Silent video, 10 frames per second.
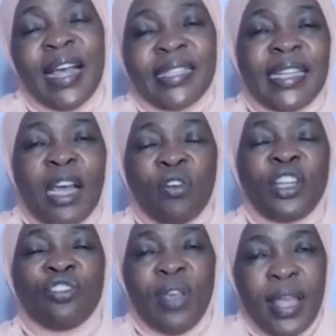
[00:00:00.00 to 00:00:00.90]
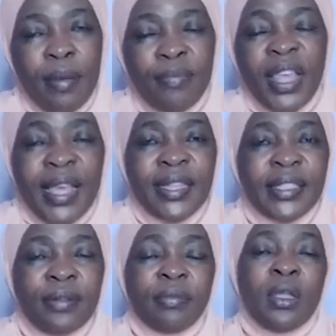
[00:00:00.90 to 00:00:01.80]
asset, according to him,
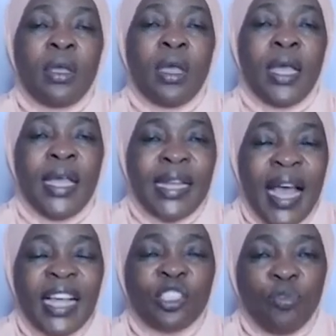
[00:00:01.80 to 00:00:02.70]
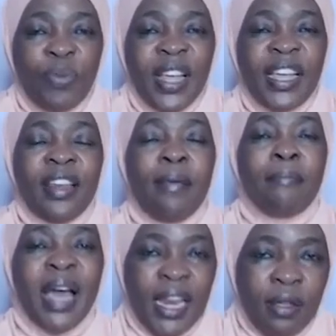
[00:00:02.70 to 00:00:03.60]
is it has to bring in
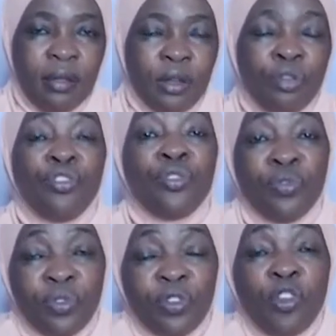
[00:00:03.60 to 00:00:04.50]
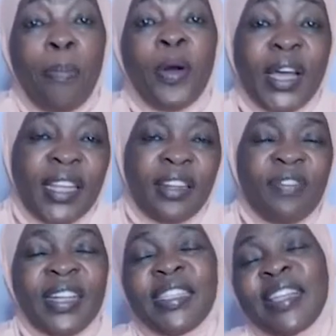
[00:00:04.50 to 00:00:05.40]
money to you, to your pocket. In
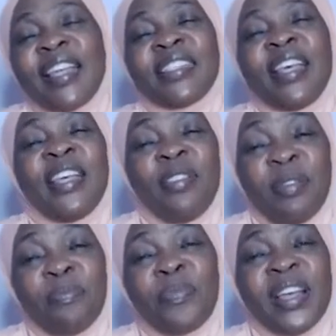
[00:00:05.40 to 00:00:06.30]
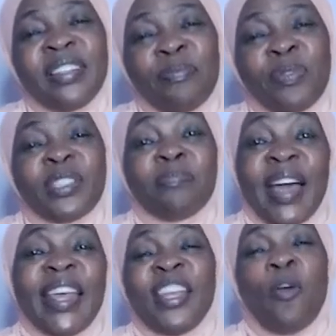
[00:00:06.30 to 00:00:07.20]
fact, he says, puts
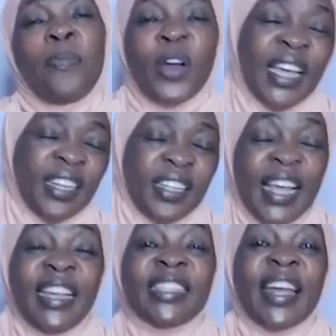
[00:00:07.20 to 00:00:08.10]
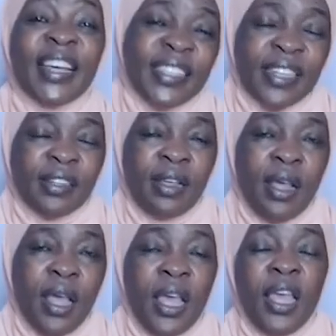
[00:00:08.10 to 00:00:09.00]
money in your pocket, then it's an asset.
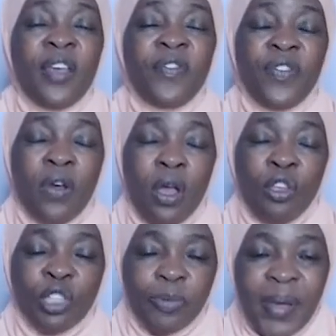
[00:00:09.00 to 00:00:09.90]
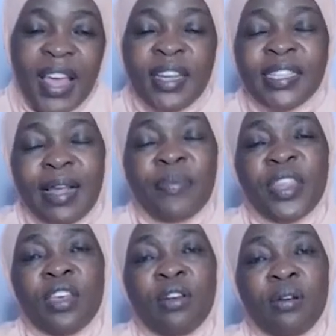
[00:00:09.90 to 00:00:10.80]
If you spend
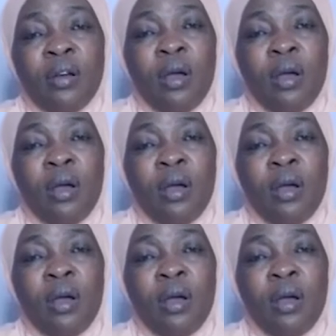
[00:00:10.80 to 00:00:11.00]
something,